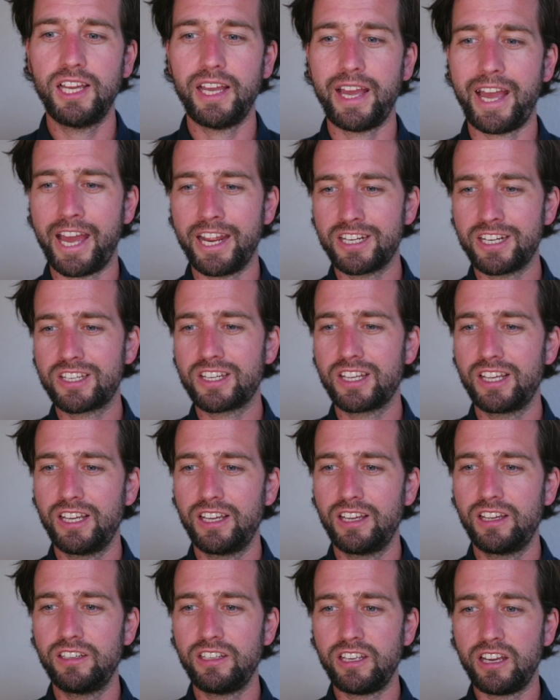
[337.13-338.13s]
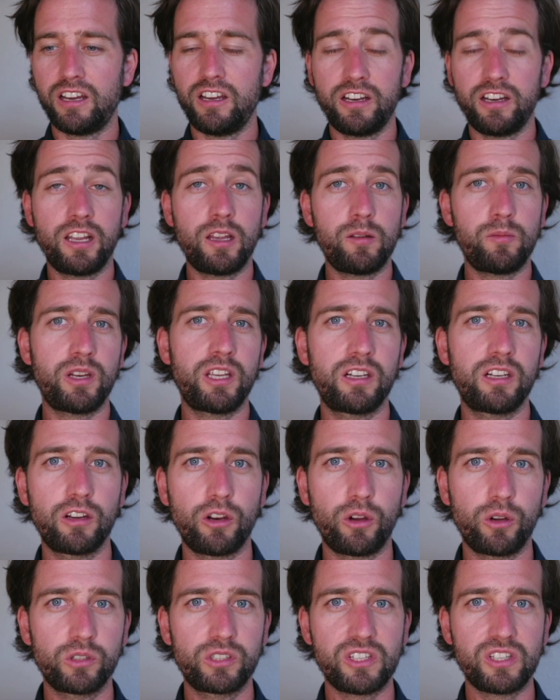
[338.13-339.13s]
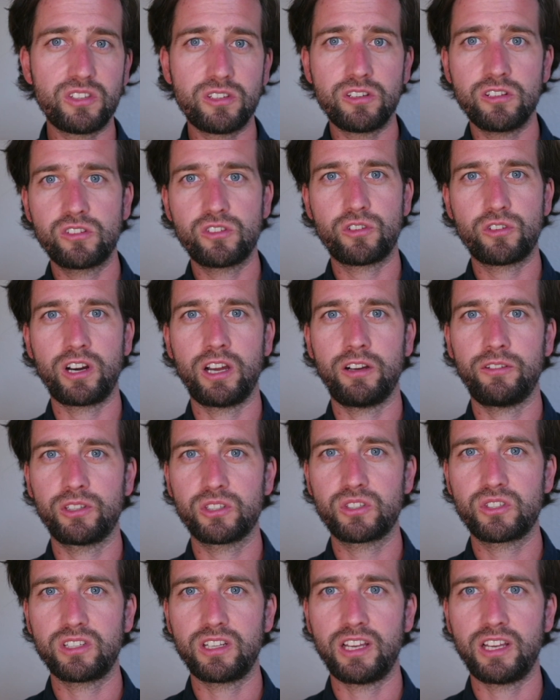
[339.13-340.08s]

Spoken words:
and enabling long distance travels,